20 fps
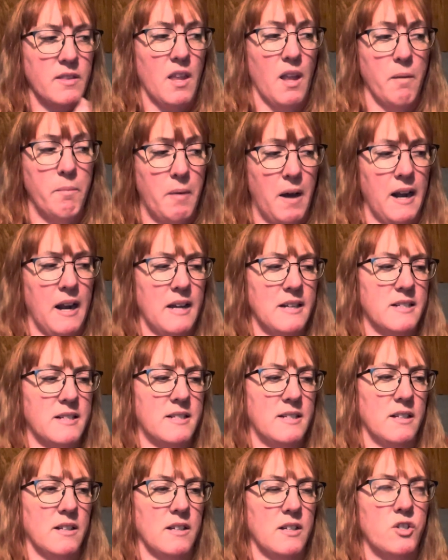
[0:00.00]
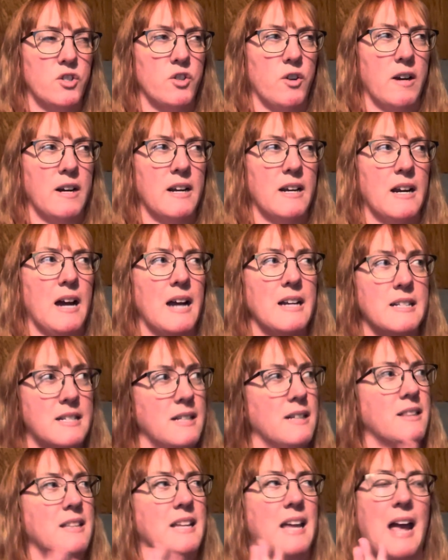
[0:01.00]
But I still enjoyed it. I
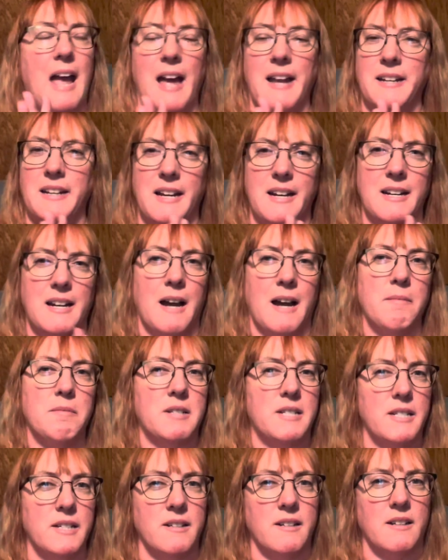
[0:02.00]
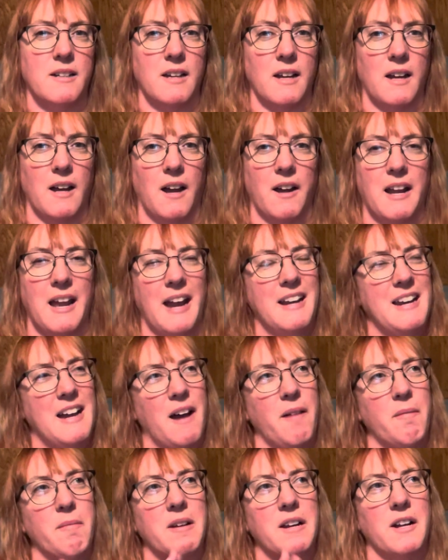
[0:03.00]
still, the ending, I'm still, okay,
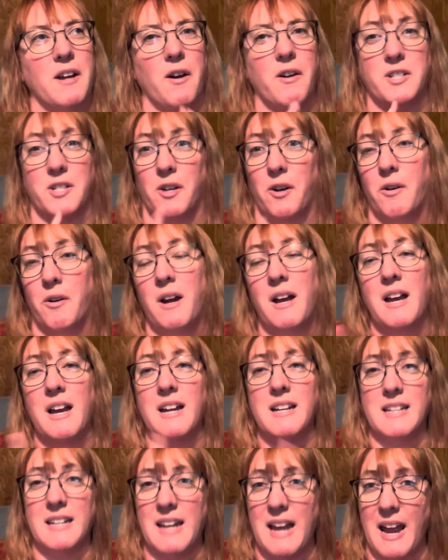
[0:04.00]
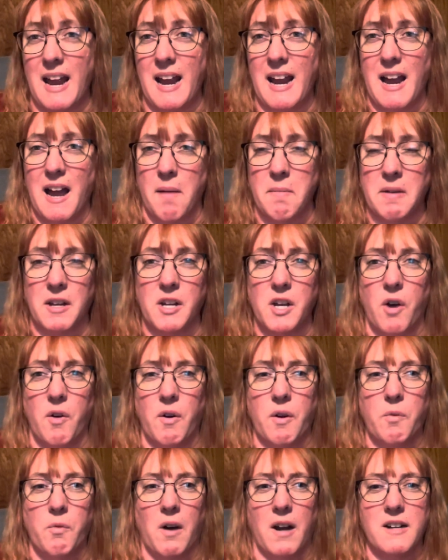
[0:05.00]
now I'm going to go, so today I'm going to go
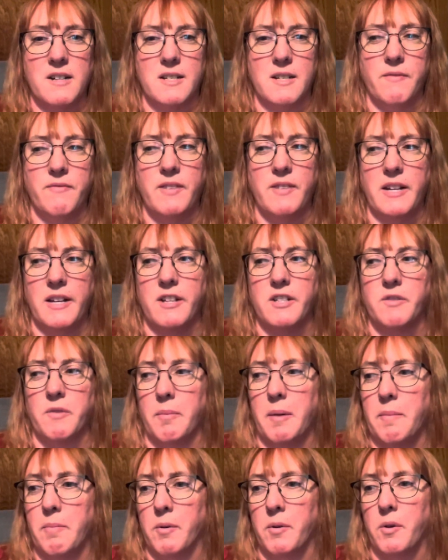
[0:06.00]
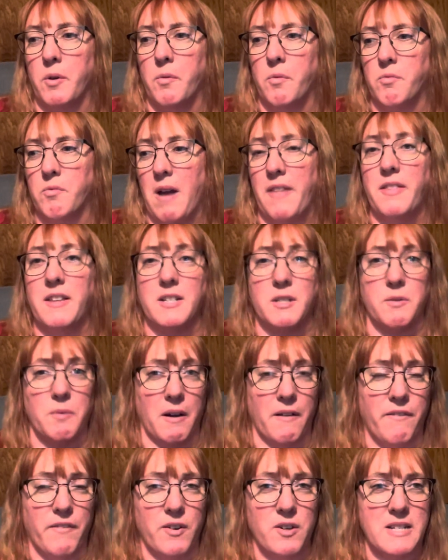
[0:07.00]
and watch some videos from people who read this when
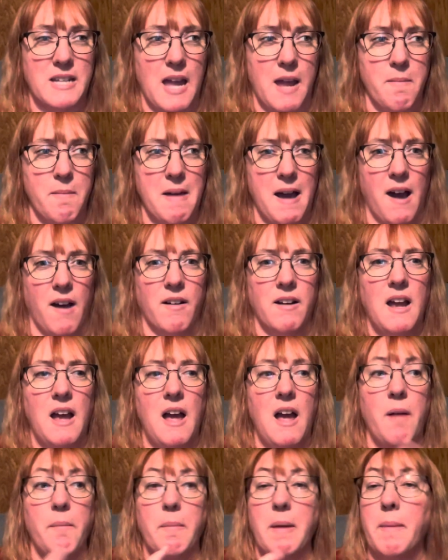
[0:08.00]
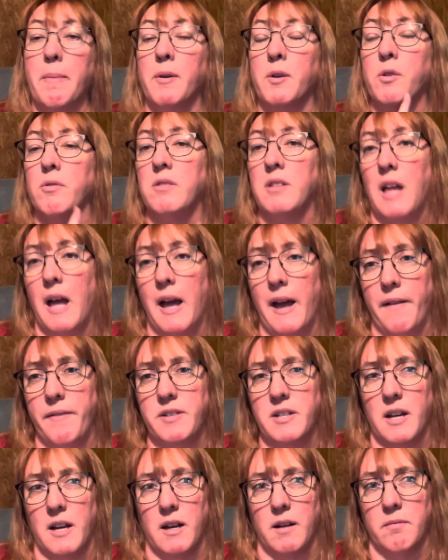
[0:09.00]
it first came out. People who loved,
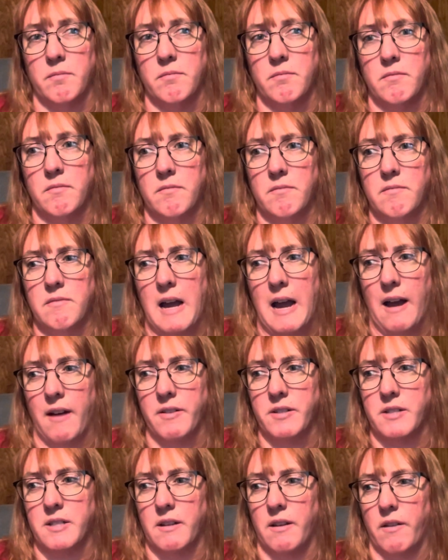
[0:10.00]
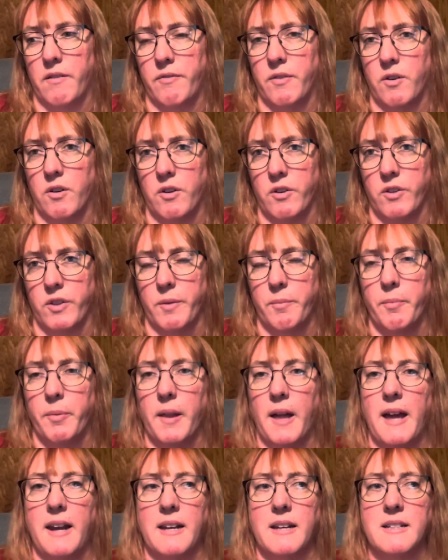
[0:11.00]
um, House of Earth and
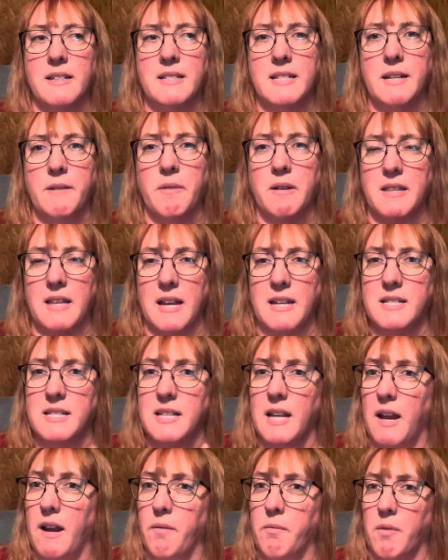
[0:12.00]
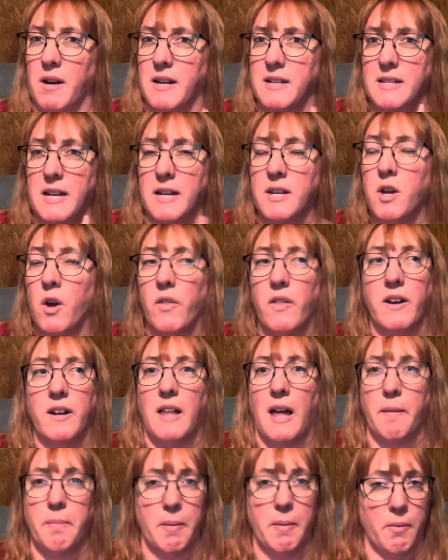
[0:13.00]
Blood and see what they say. Because I know that a
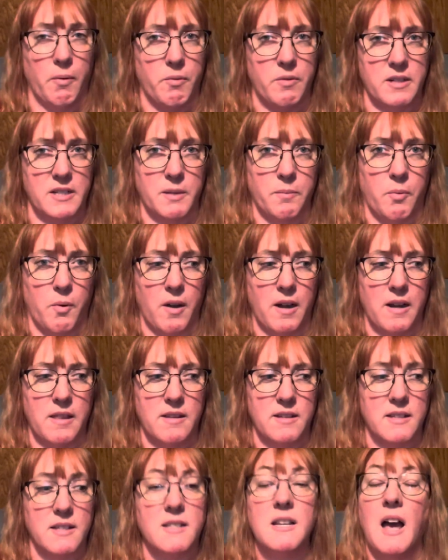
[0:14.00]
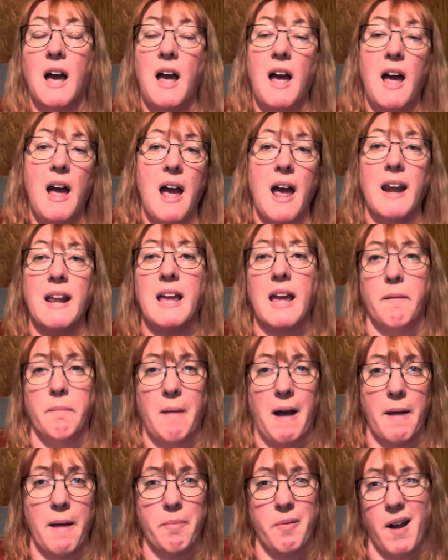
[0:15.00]
lot of people were disappointed in this. And again,
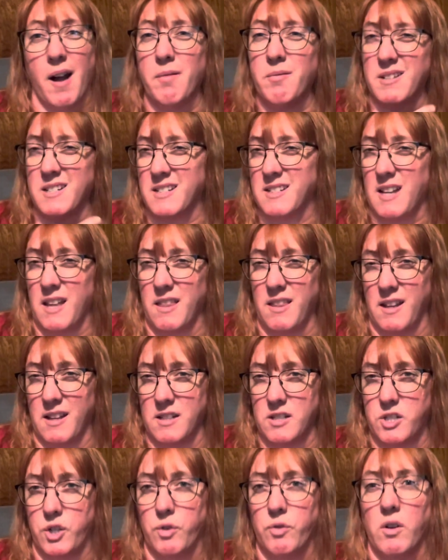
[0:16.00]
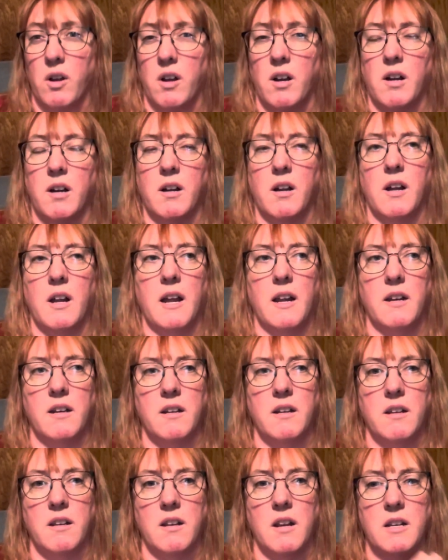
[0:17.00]
my problem was is I think it's too long
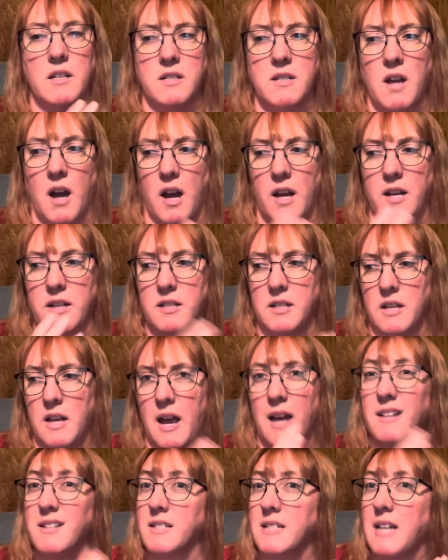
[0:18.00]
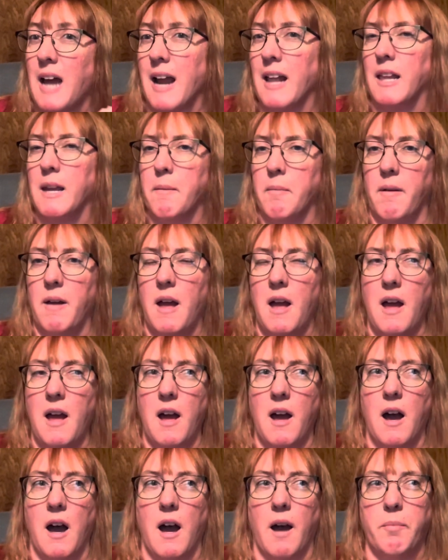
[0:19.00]
and it's not as tightly
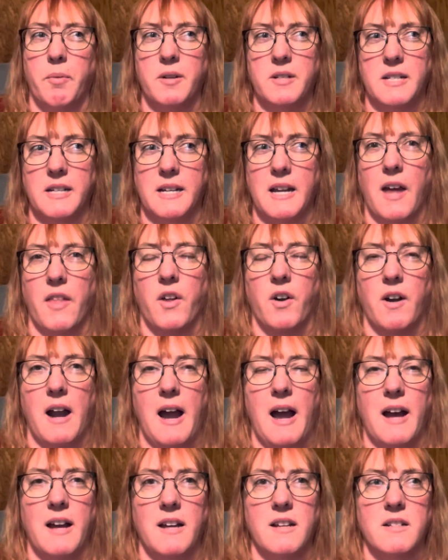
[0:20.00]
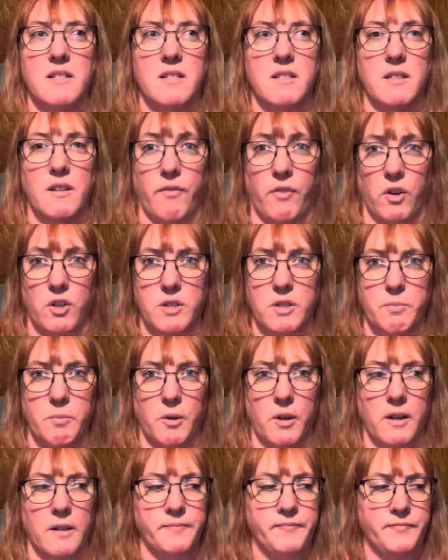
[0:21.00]
uh, put together as the first
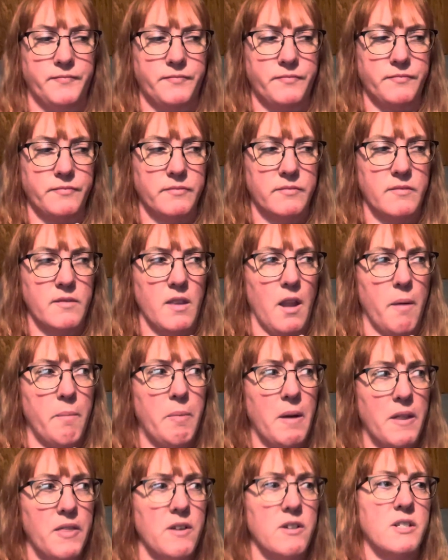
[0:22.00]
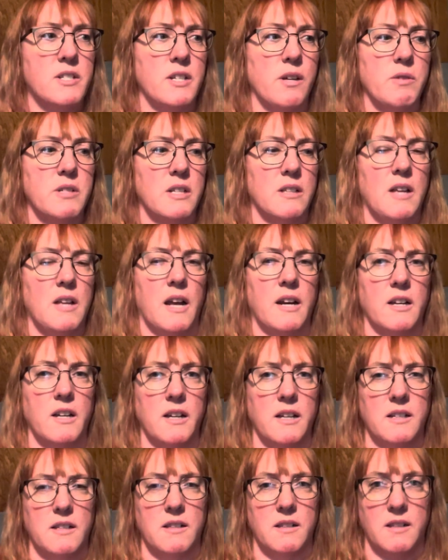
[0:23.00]
book. But there still was a lot of
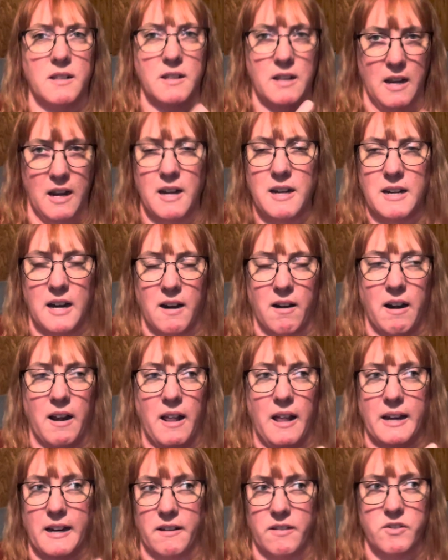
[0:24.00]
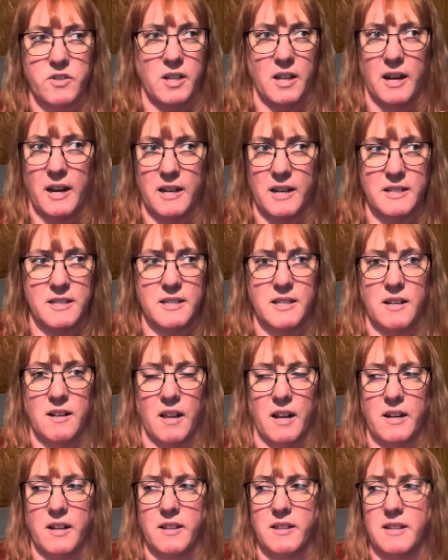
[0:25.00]
good in here. Like there's a lot, as I said, a
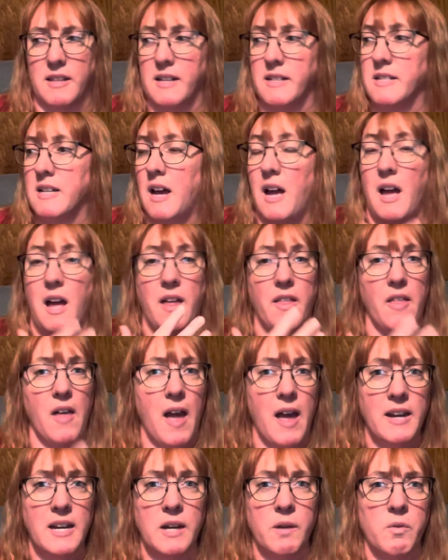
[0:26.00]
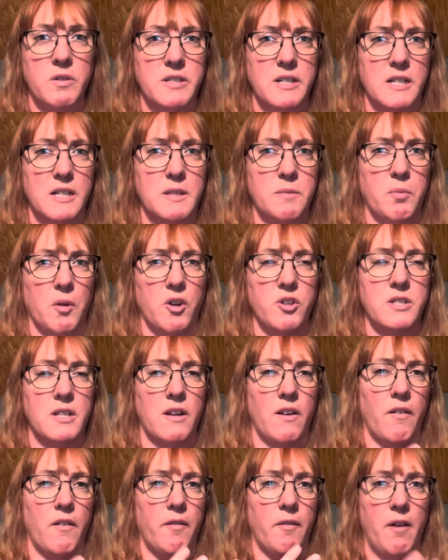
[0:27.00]
lot of good things. The ending was
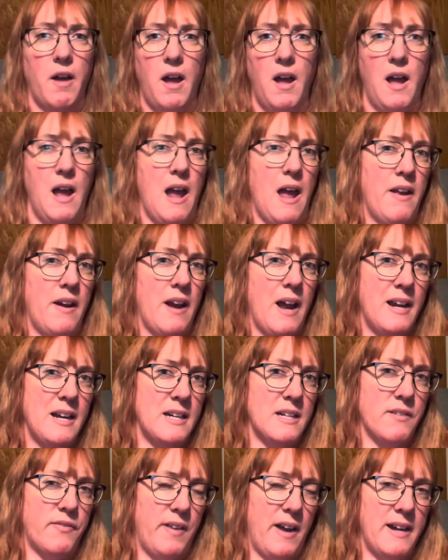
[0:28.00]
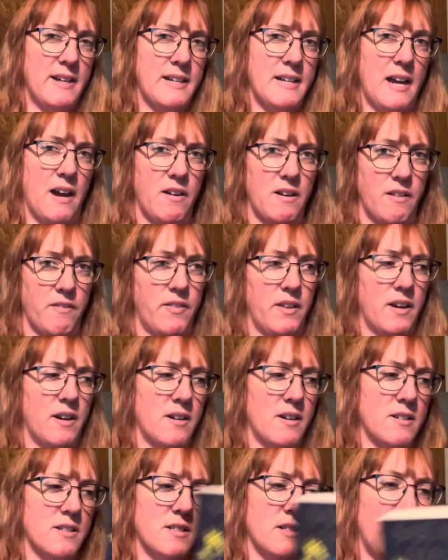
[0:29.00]
explosive. And I need to find out if
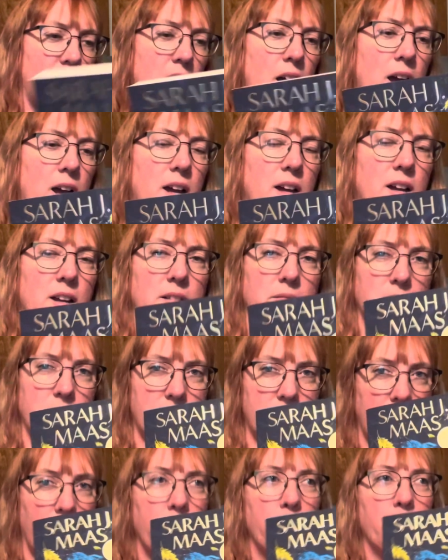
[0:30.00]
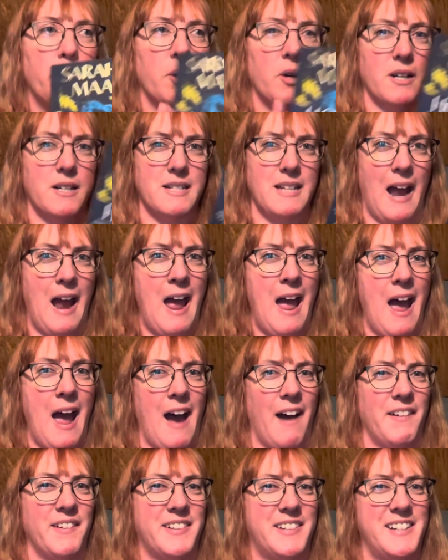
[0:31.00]
there's uh, some books I
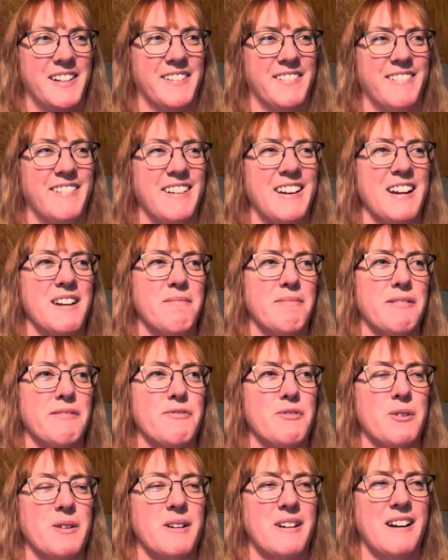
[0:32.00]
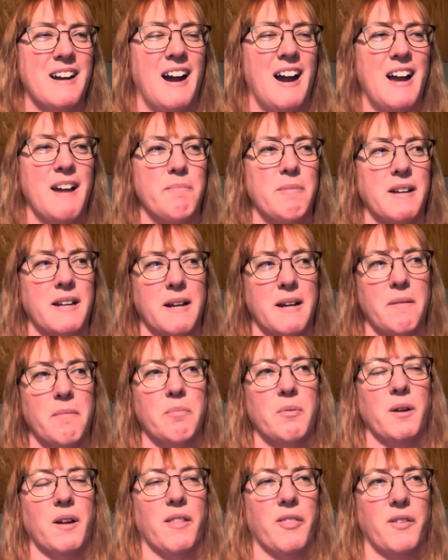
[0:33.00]
have to read before I pick up
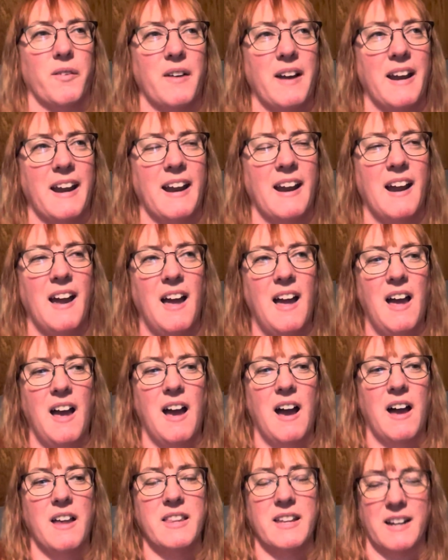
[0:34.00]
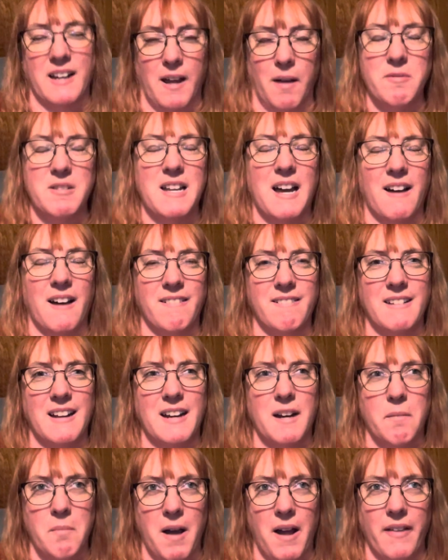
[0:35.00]
book three that comes out in
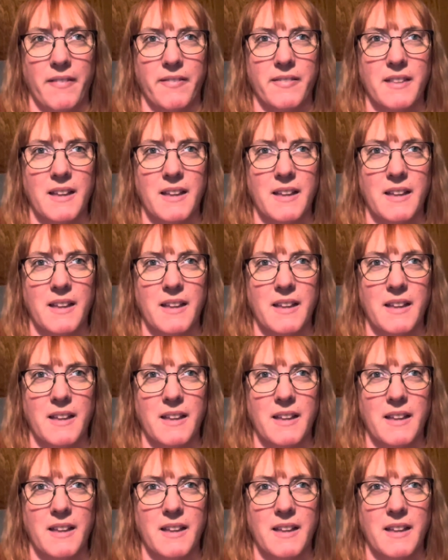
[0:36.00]
a month.